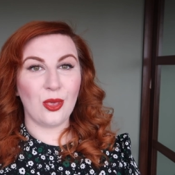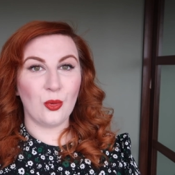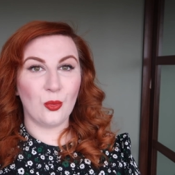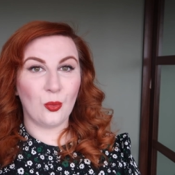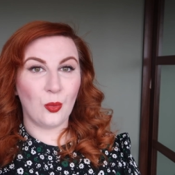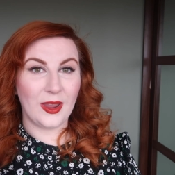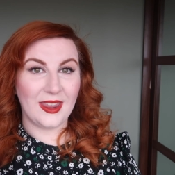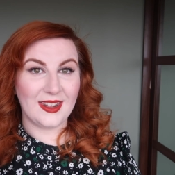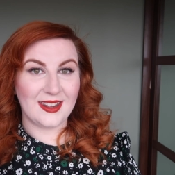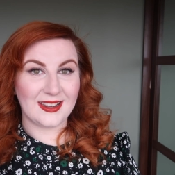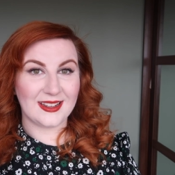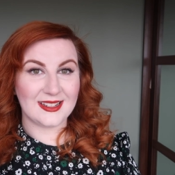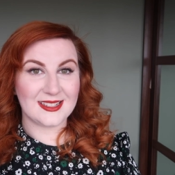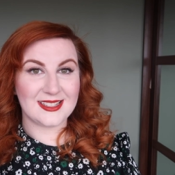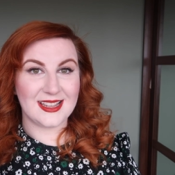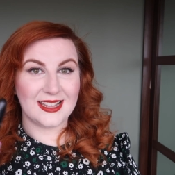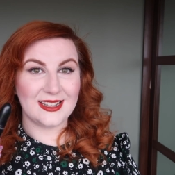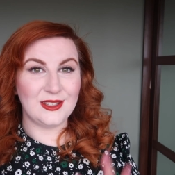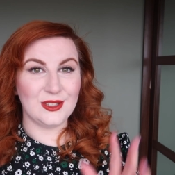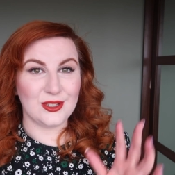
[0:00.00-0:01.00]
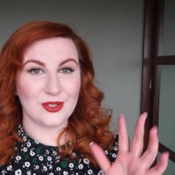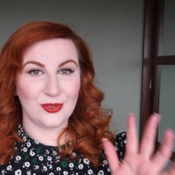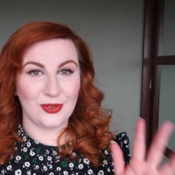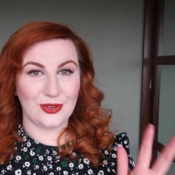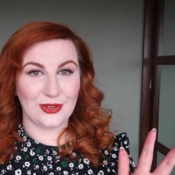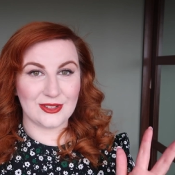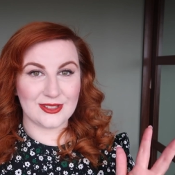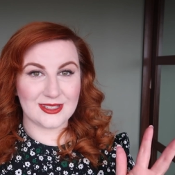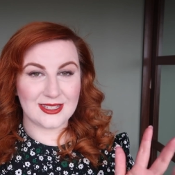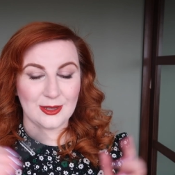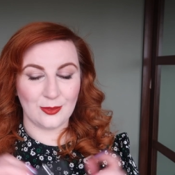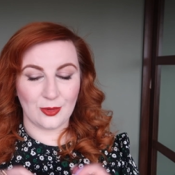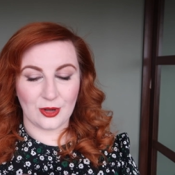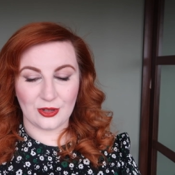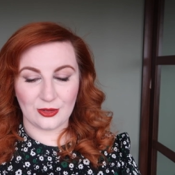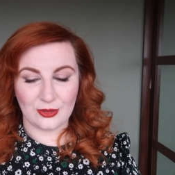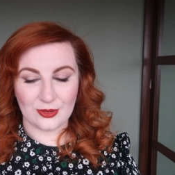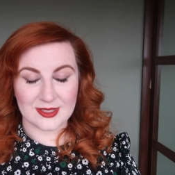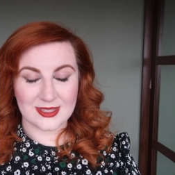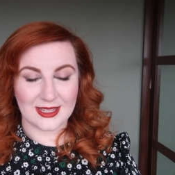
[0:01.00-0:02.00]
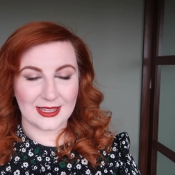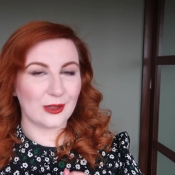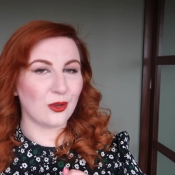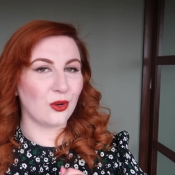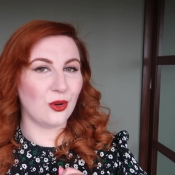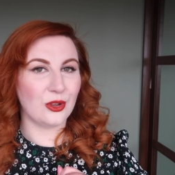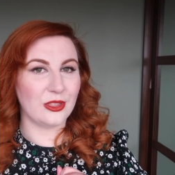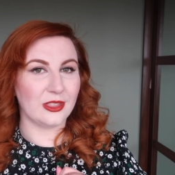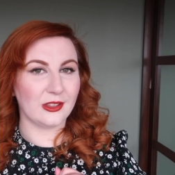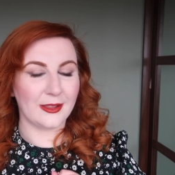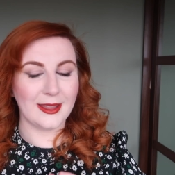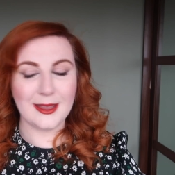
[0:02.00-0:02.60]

wearing Sin so that you can see what it looks like on the